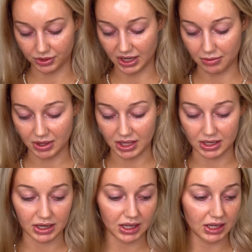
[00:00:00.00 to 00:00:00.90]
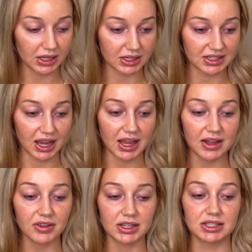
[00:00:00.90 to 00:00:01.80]
came in, and I have
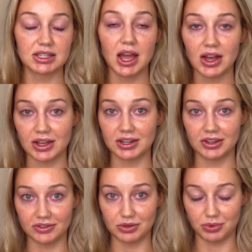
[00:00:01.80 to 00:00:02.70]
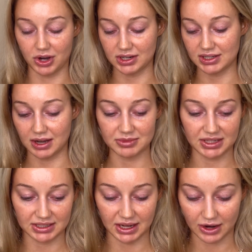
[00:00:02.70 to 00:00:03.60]
a ton of new products that I'm
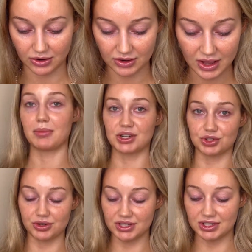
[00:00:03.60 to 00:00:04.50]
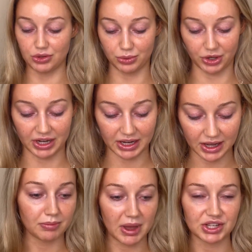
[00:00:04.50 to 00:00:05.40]
testing out. My Charlotte Tilbury
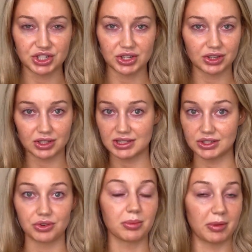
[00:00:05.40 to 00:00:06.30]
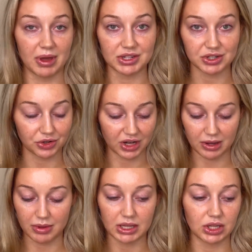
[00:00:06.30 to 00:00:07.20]
Magic Serum and Magic Cream,
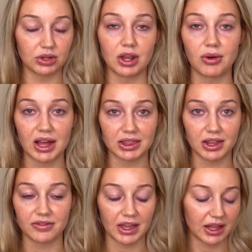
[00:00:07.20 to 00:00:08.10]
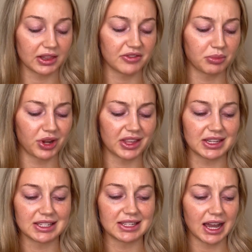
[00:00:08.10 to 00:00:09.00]
you know I love that. I live, breathe,
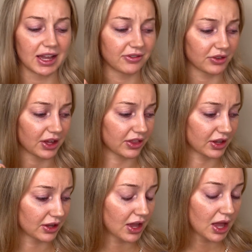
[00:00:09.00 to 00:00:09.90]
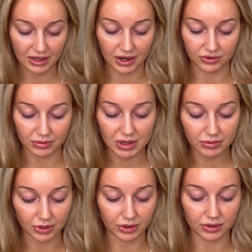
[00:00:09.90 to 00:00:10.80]
and die for that thing. I
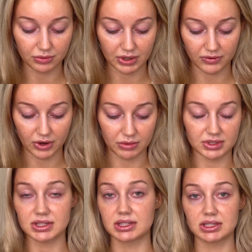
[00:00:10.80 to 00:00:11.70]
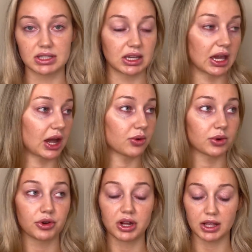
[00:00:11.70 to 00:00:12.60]
remembered whenever I was
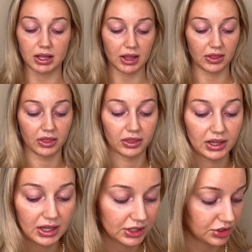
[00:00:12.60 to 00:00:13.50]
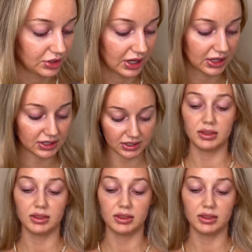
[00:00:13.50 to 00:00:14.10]
scouring the internet